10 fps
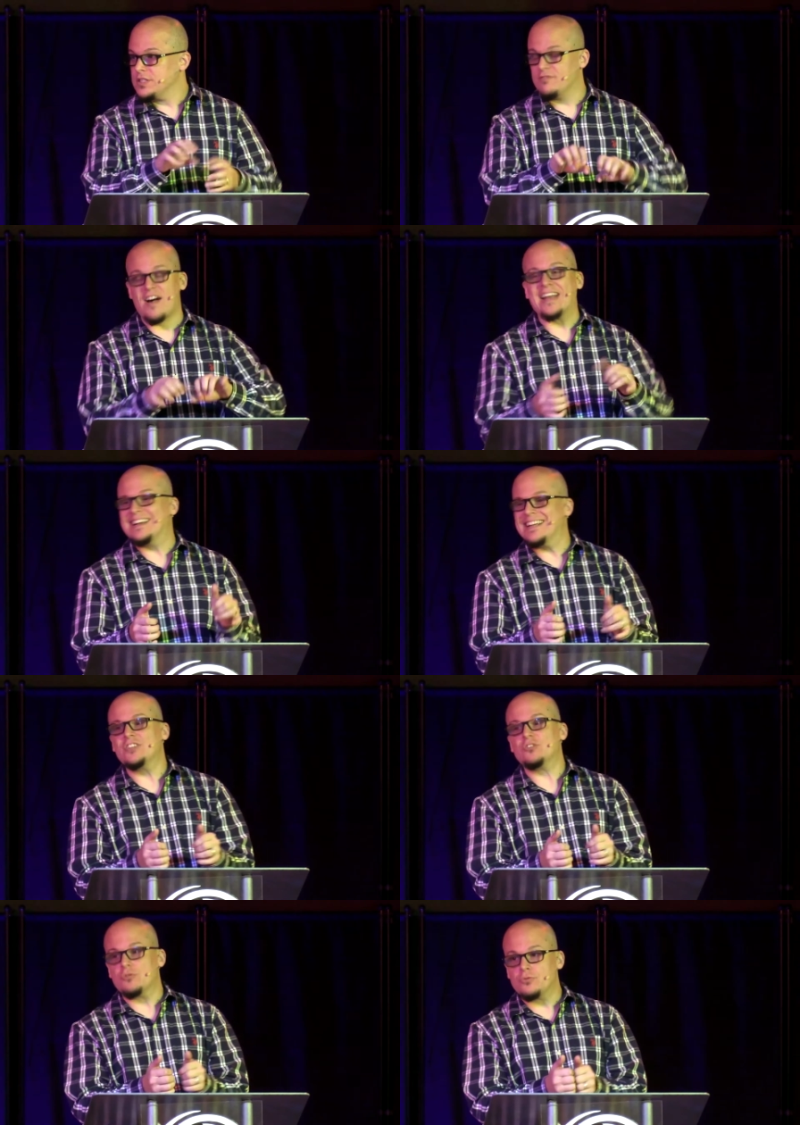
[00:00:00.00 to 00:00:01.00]
divided it
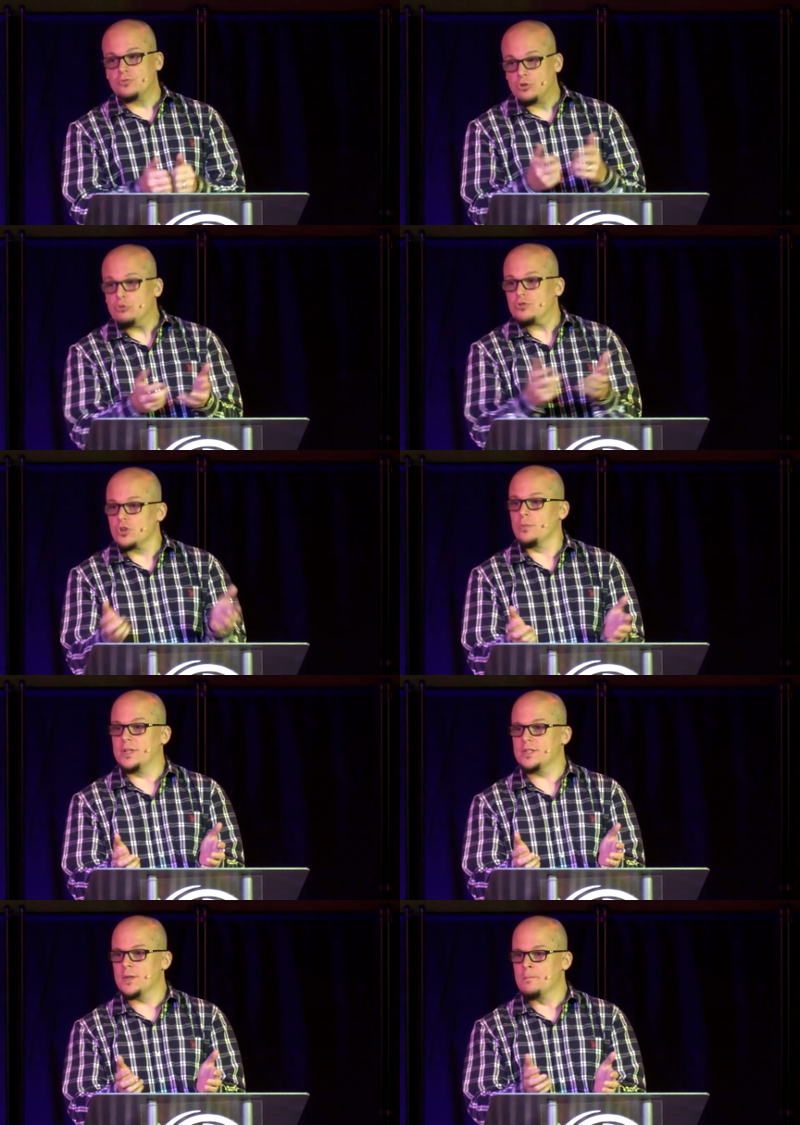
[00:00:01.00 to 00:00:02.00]
into two
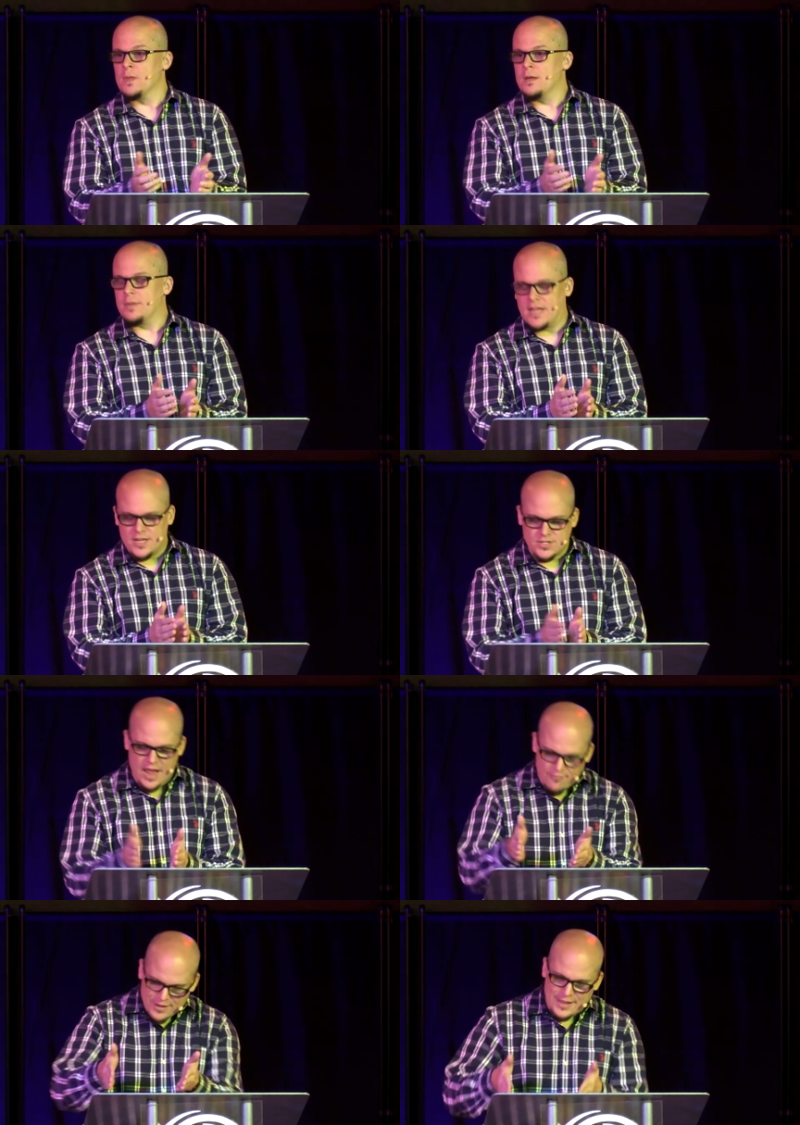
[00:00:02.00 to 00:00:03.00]
sermons because
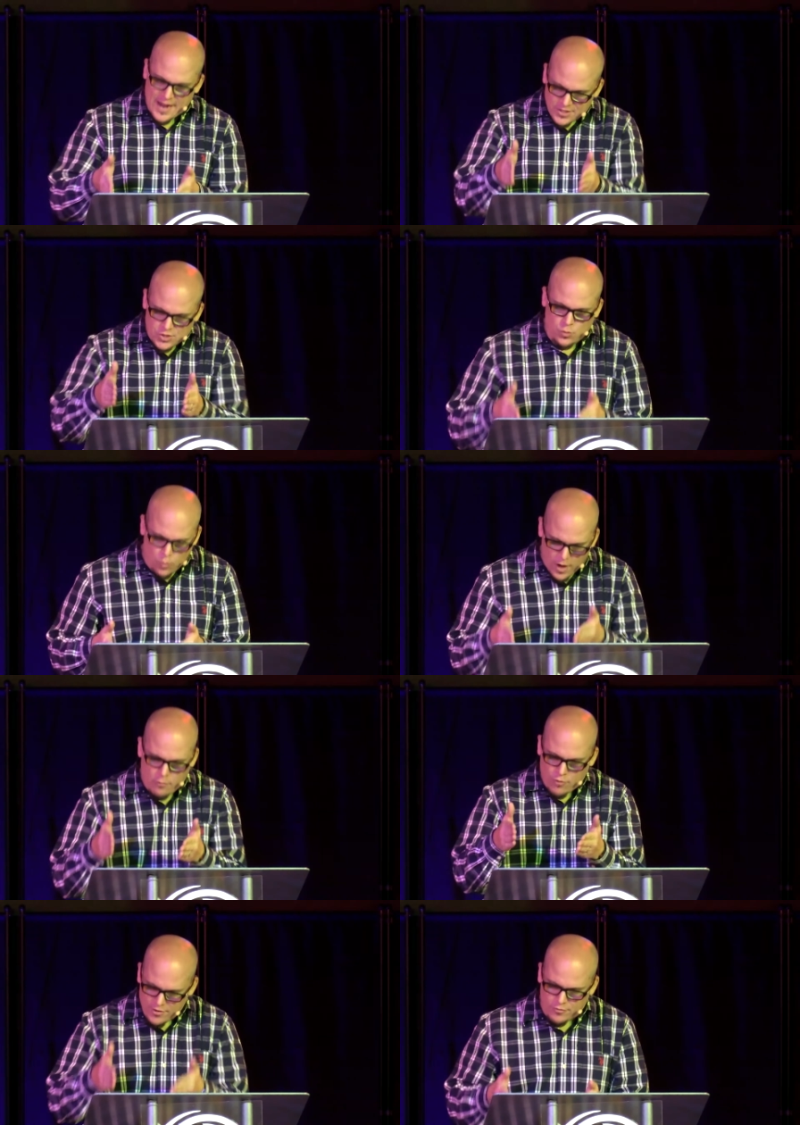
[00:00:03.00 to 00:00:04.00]
everything I just
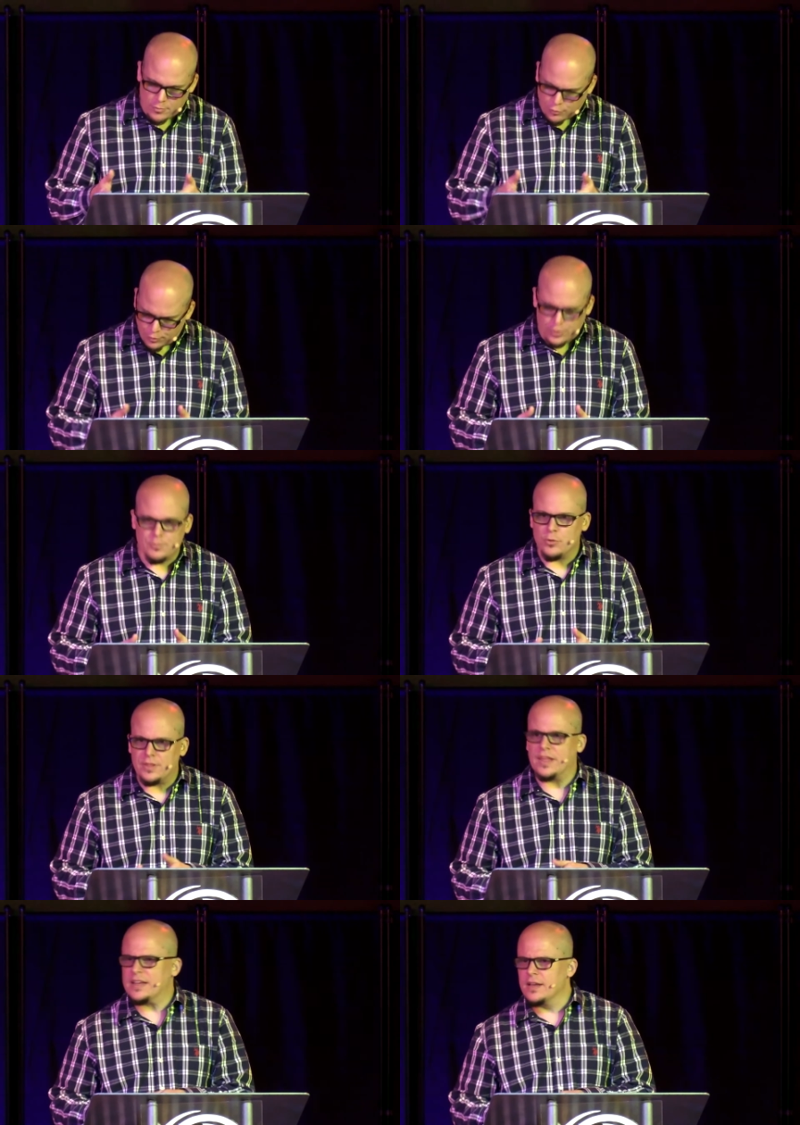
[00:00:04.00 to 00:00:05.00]
read from Grudem, you would
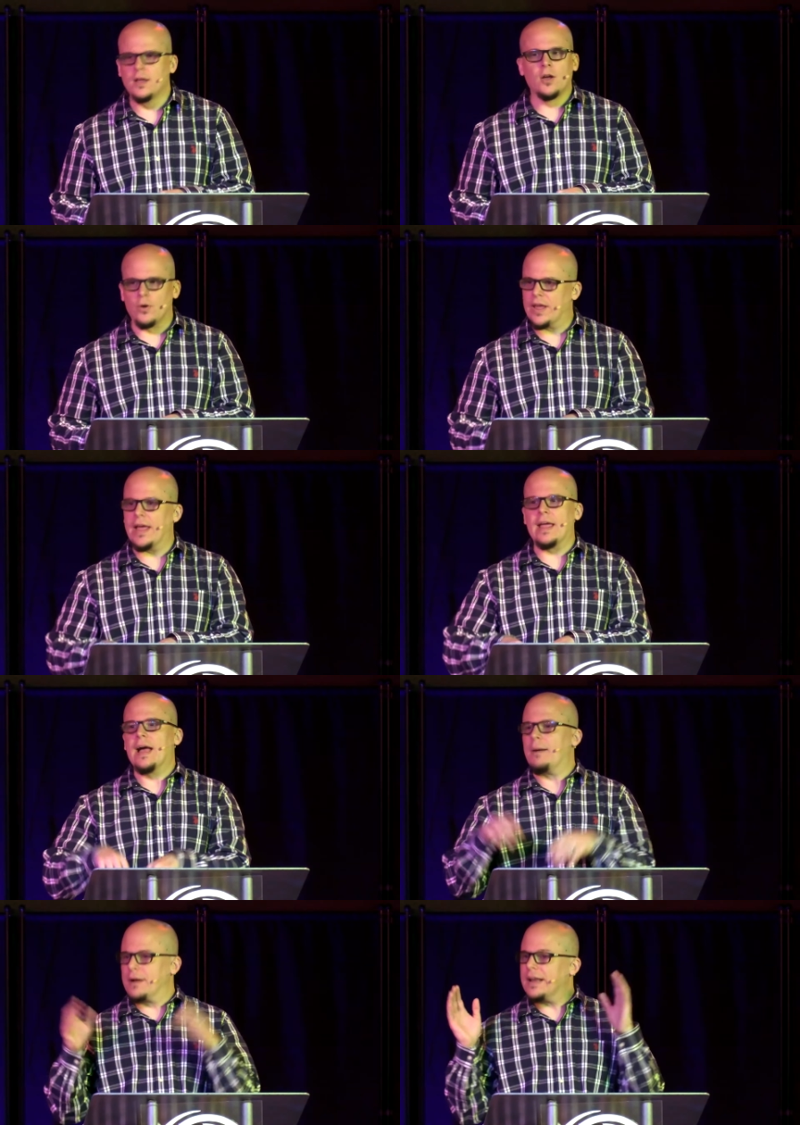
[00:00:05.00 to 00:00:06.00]
think, okay,
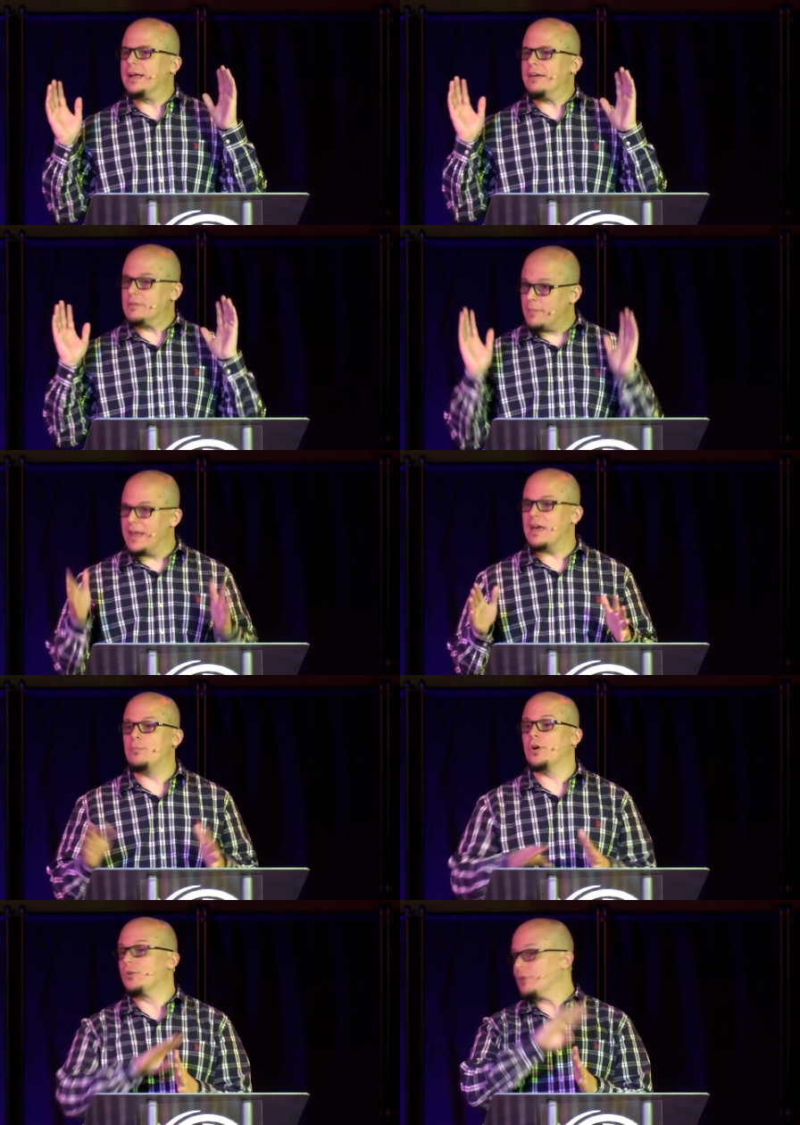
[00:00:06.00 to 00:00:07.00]
I'm going to have to buy that
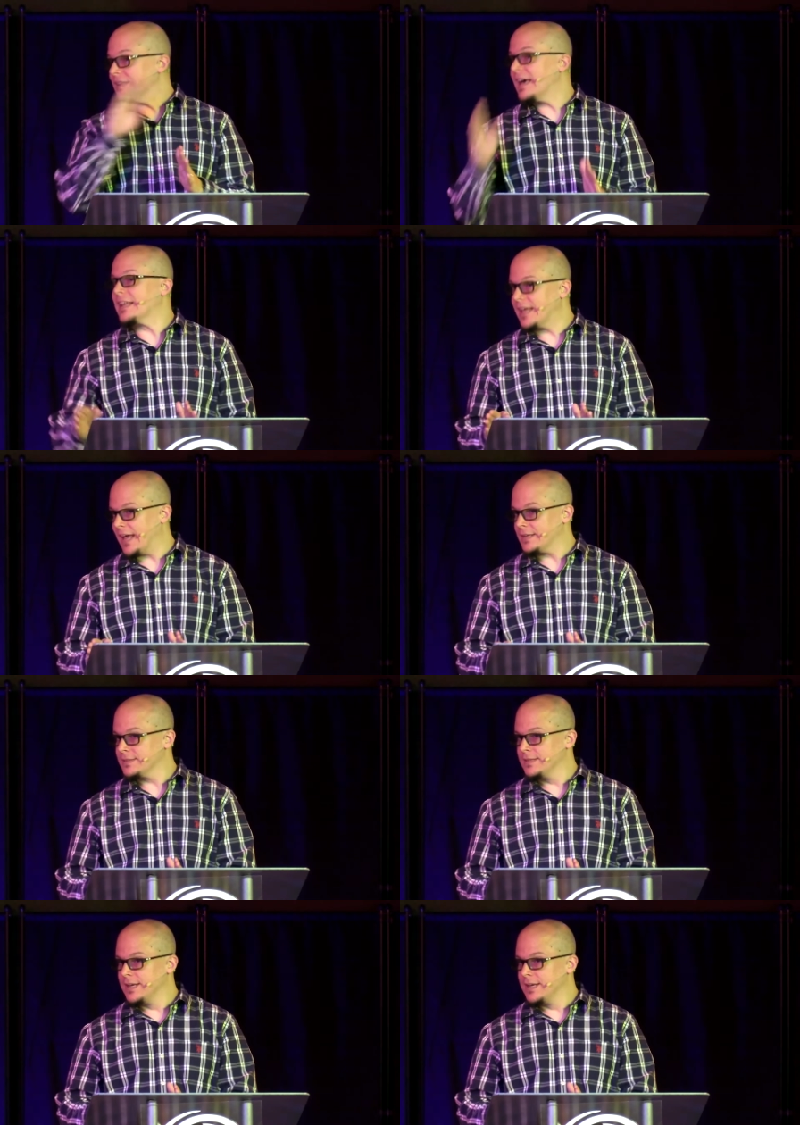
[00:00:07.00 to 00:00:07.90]
book and read that again,